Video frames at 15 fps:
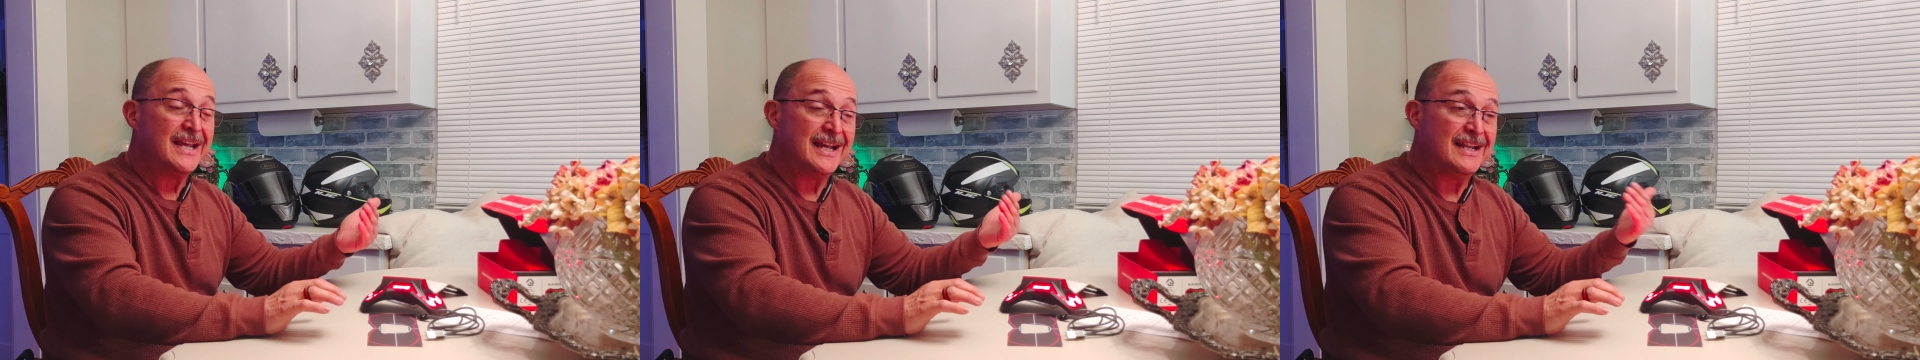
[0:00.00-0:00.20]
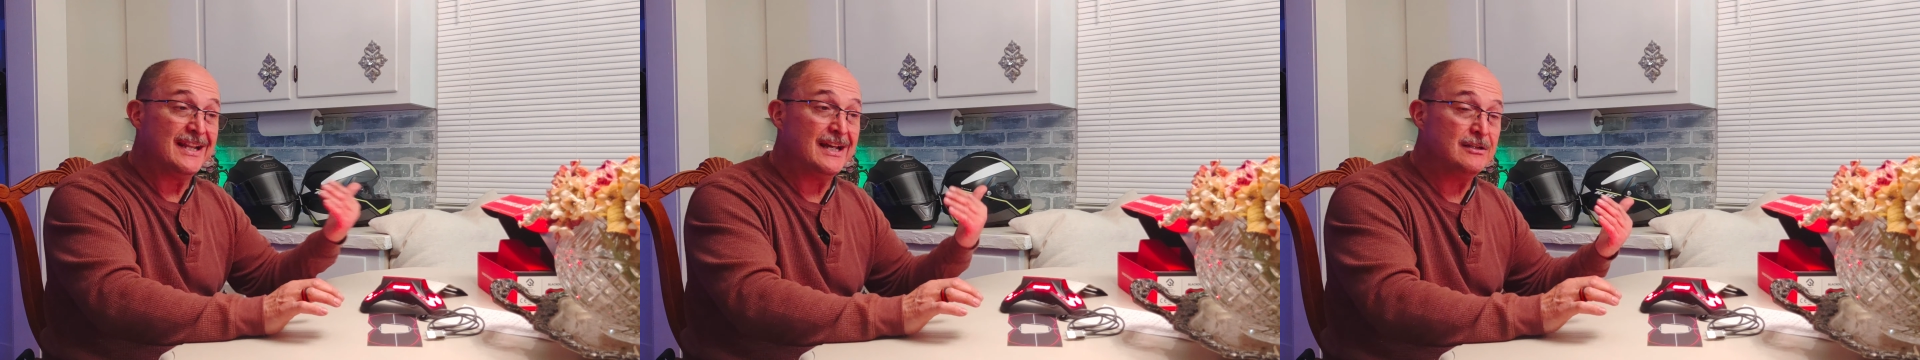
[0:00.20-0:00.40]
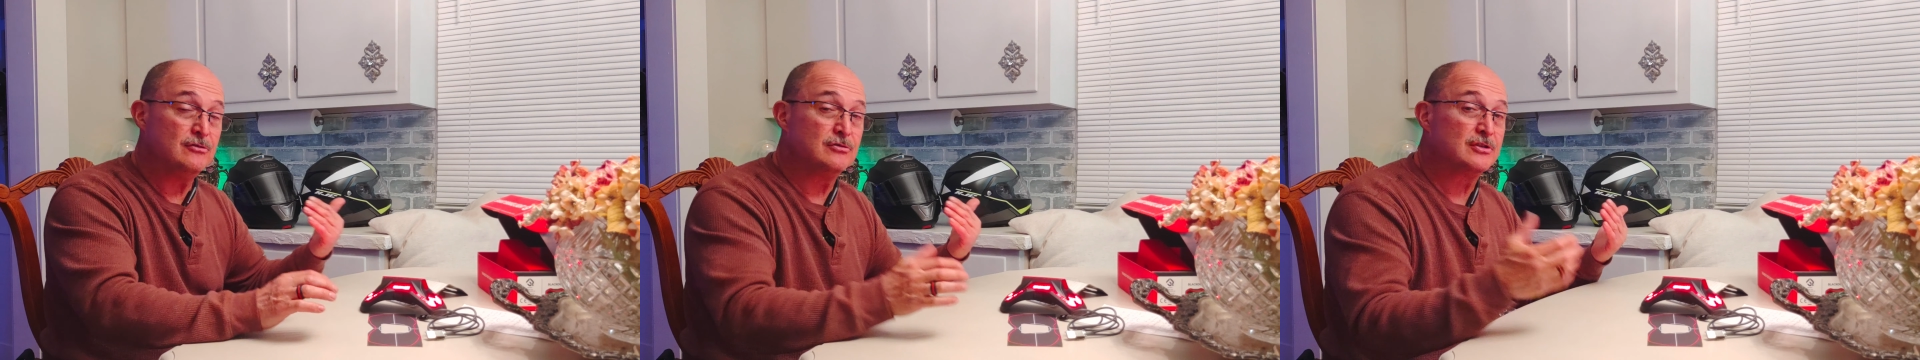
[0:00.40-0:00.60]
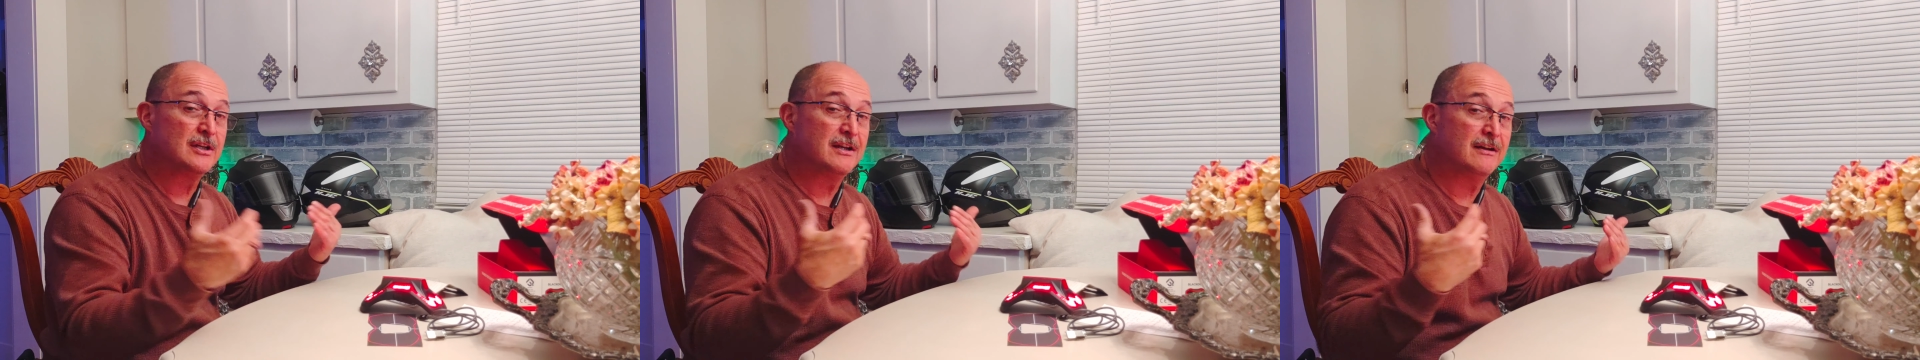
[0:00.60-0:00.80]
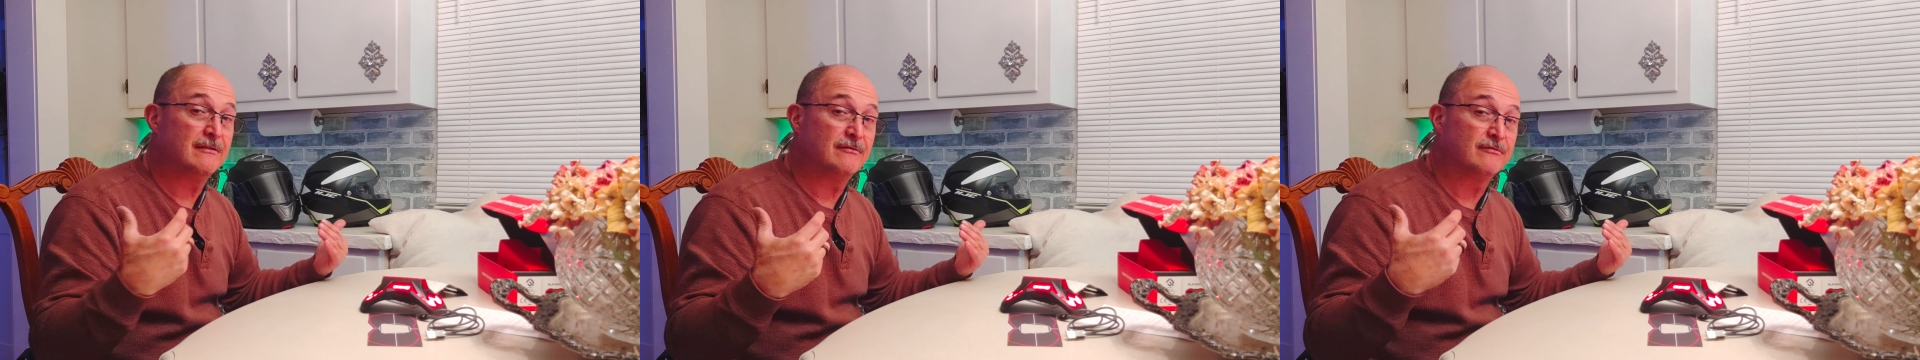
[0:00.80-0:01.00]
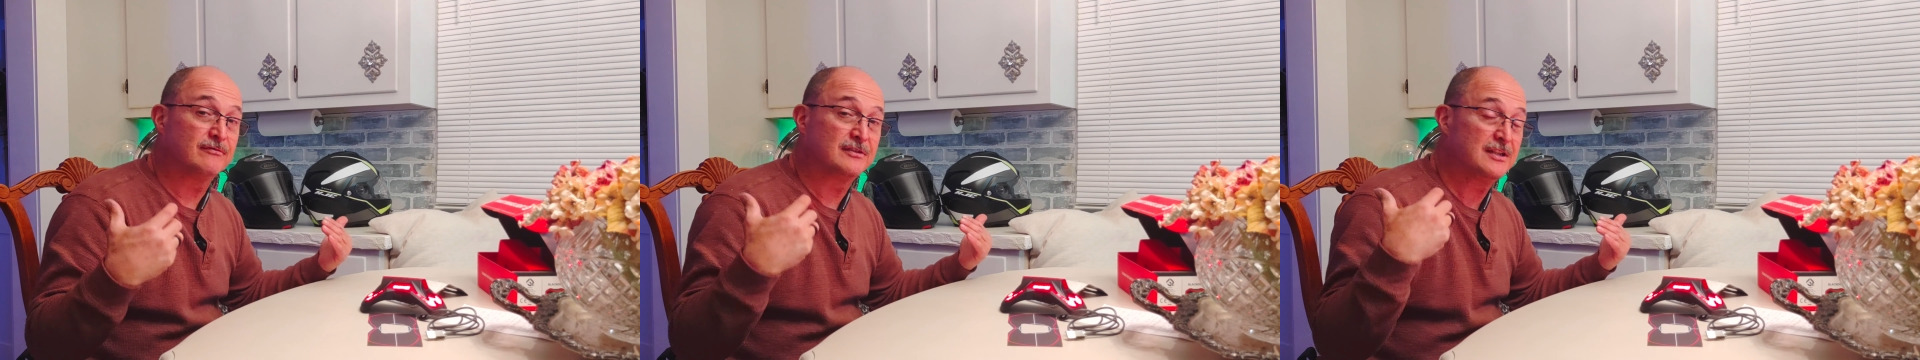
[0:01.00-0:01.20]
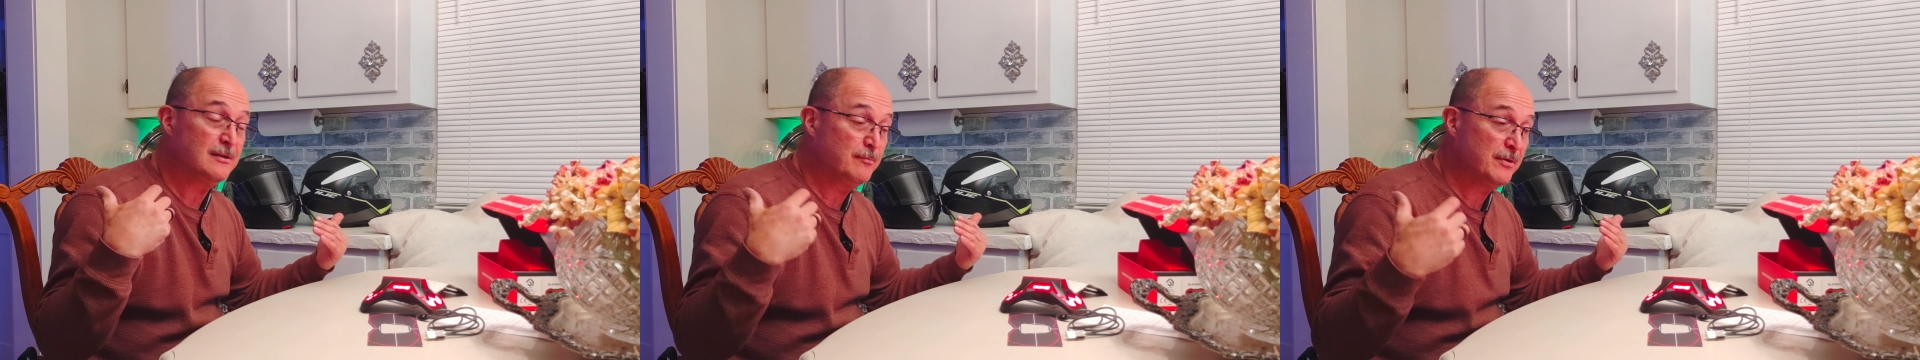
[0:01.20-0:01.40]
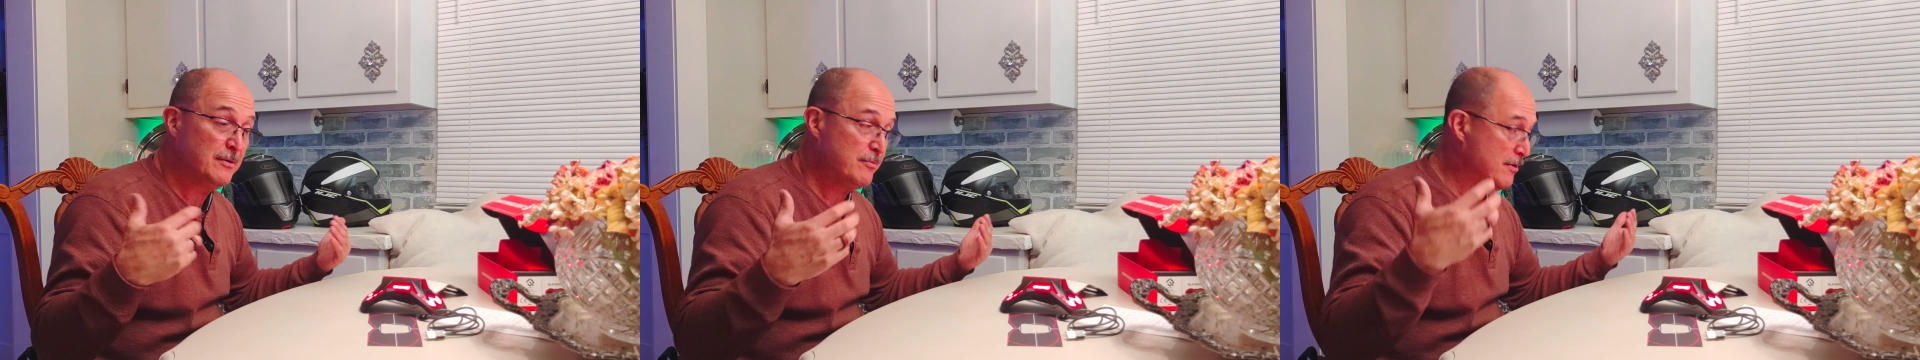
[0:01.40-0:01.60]
and I used to
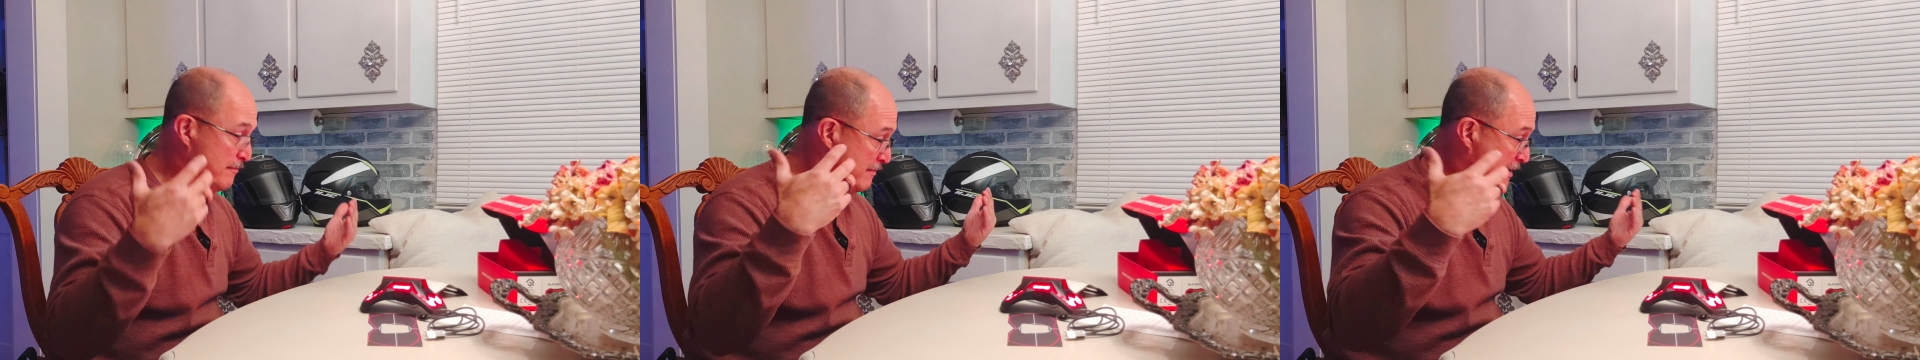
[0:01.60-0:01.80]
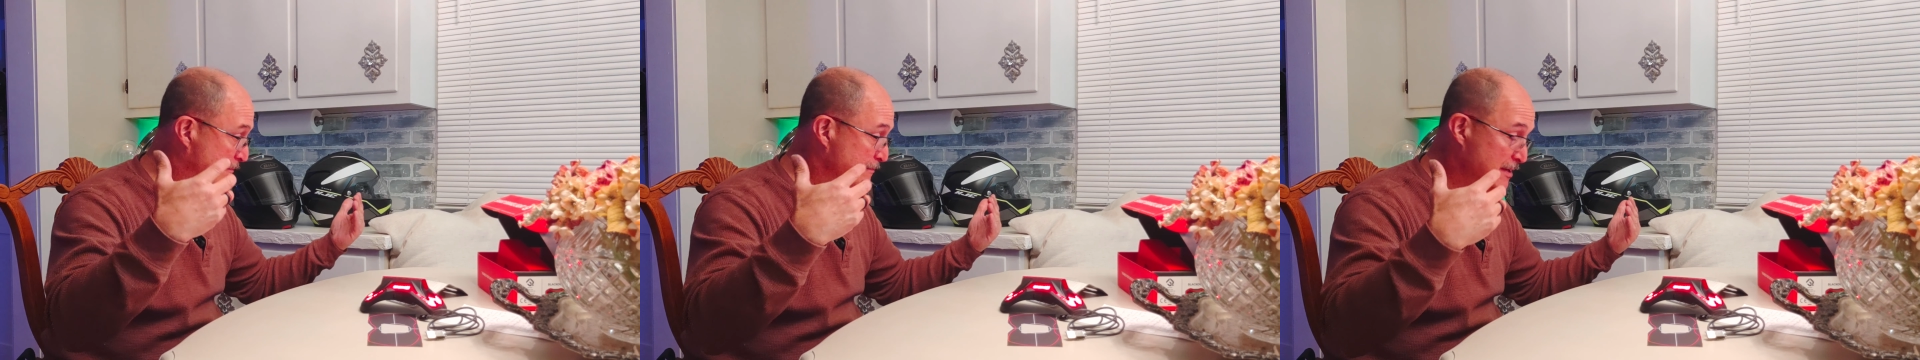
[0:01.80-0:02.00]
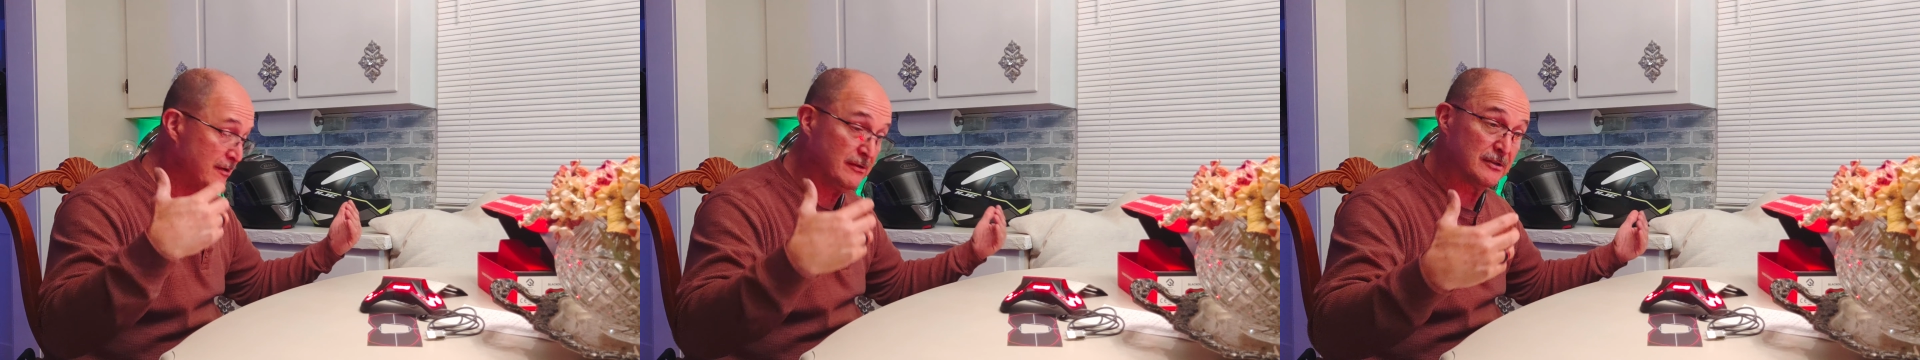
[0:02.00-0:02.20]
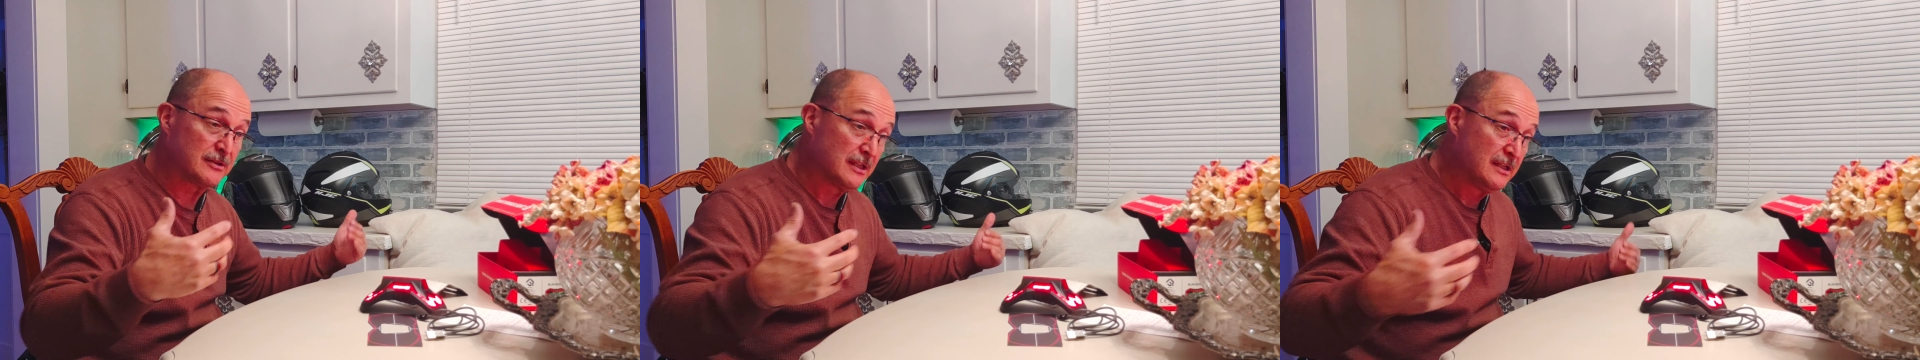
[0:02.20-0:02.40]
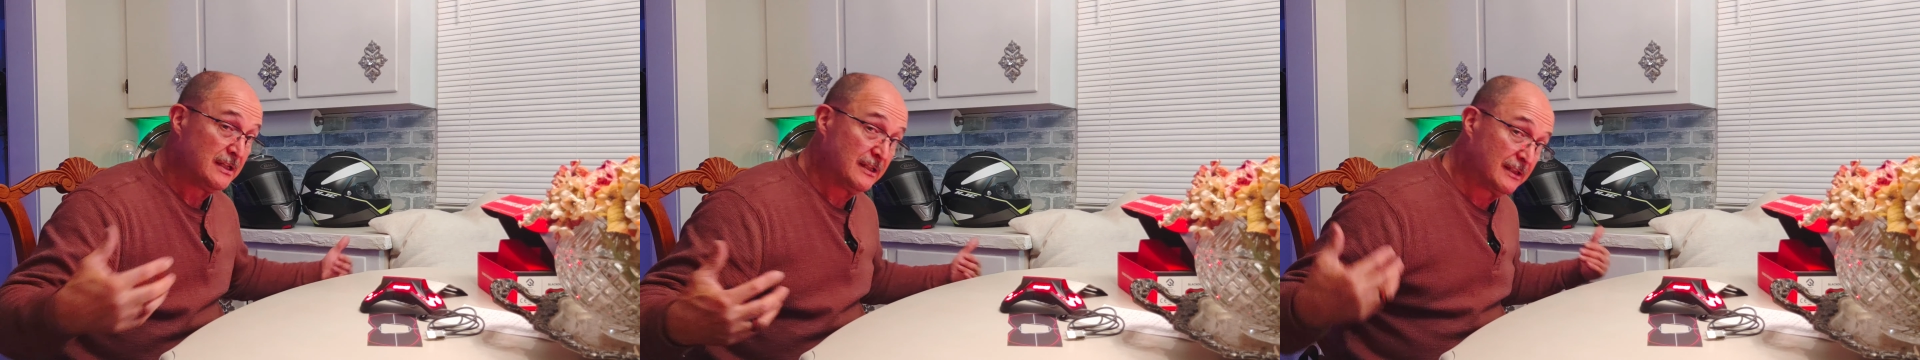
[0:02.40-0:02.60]
see people in my mirrors,